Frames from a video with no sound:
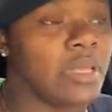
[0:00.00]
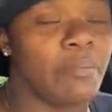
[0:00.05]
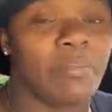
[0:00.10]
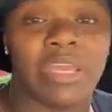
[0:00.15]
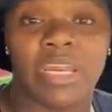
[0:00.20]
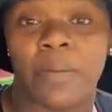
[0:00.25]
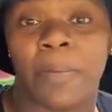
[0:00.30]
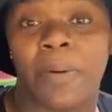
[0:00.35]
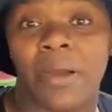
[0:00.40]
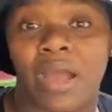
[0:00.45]

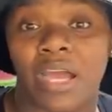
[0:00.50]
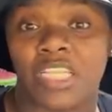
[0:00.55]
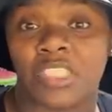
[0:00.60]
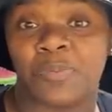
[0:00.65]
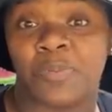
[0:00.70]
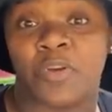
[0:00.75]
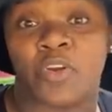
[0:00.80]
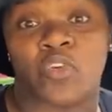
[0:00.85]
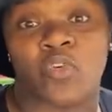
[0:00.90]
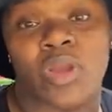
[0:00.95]
menopause
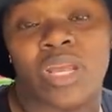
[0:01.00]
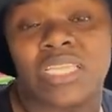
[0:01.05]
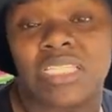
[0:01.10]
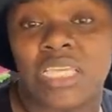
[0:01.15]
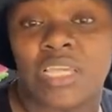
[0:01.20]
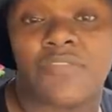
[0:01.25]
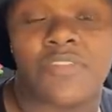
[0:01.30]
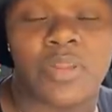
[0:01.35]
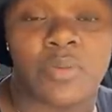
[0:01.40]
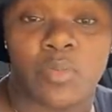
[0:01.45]
progress
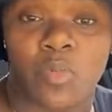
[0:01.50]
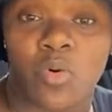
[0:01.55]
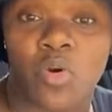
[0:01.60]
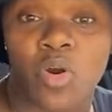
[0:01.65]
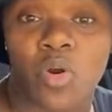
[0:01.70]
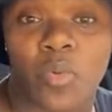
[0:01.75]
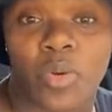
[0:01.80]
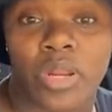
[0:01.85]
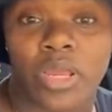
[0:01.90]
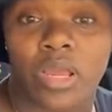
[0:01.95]
even
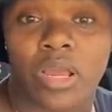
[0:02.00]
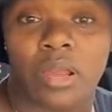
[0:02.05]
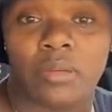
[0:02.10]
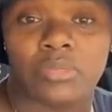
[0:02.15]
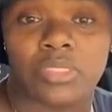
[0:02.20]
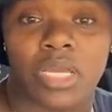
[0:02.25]
more when it comes